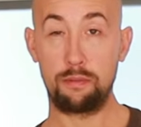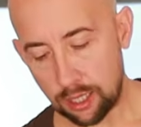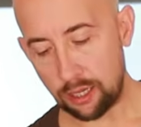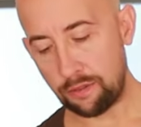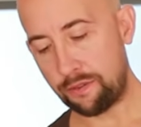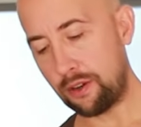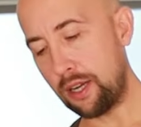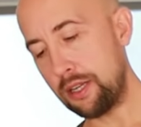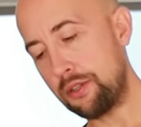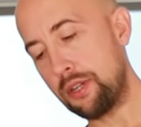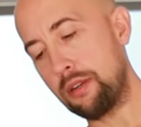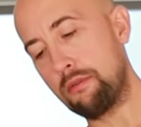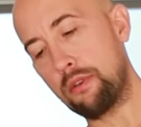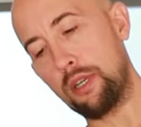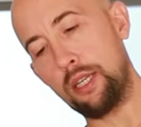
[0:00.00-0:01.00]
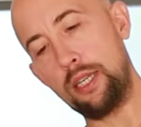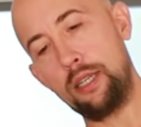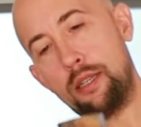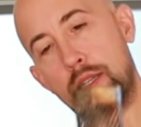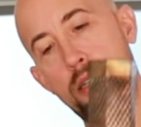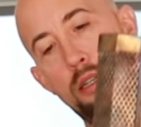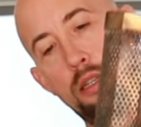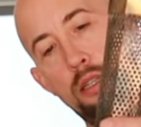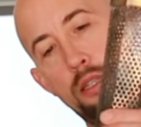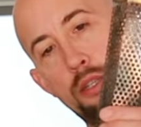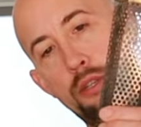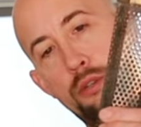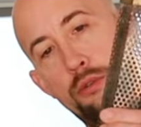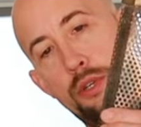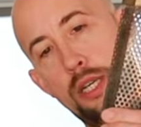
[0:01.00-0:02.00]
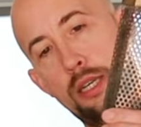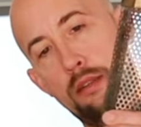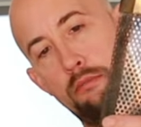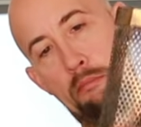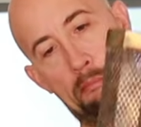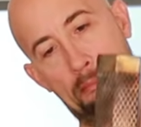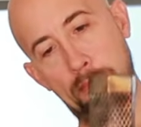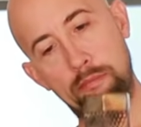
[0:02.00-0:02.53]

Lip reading: I find generally you'll get,